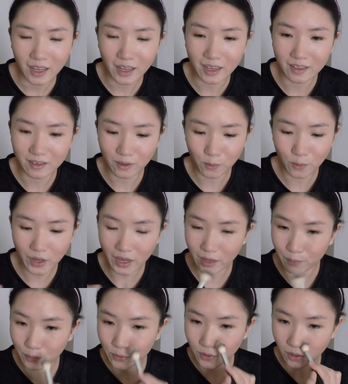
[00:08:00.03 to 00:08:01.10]
And the way
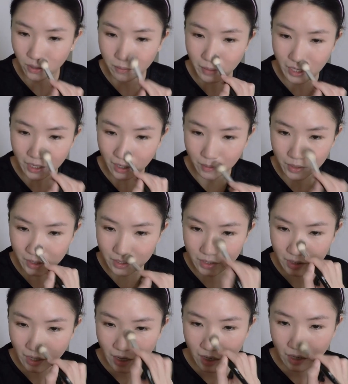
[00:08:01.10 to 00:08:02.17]
I put on makeup
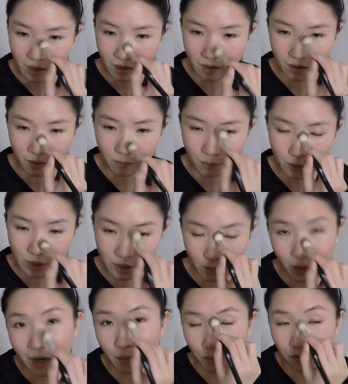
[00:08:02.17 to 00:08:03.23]
is, which is
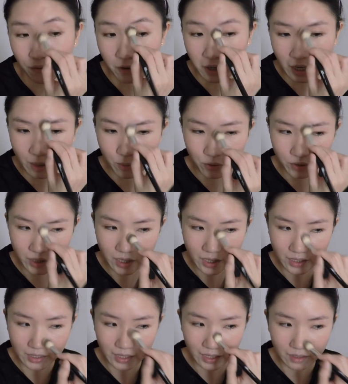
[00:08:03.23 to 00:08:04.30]
why I prefer Kbeauty,
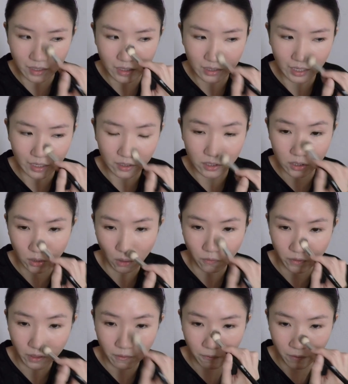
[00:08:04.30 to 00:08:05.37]
is that it's like a
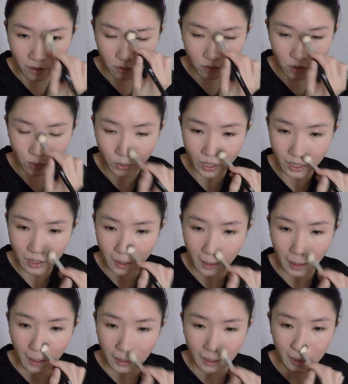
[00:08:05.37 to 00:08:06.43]
softer feel to it.
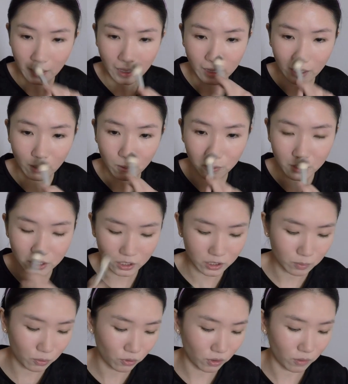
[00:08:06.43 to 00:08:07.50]
And I always
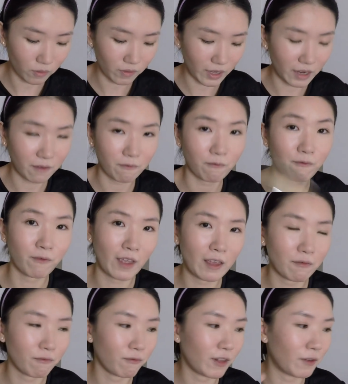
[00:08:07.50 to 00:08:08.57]
just put on with like
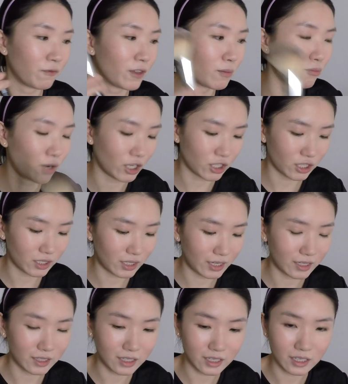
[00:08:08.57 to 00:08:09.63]
fat, fluffy brushes
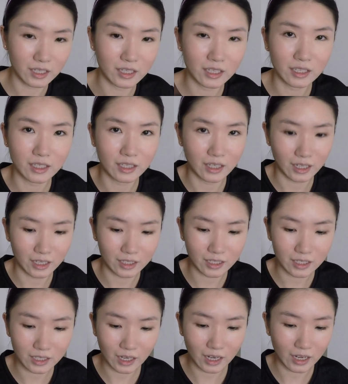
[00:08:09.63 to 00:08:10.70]
like this
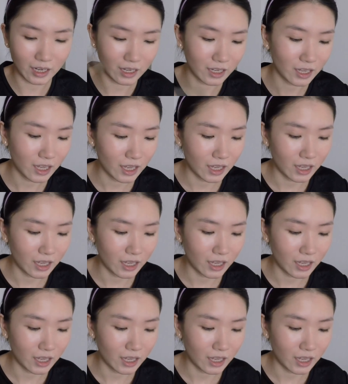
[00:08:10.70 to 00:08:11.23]
kind,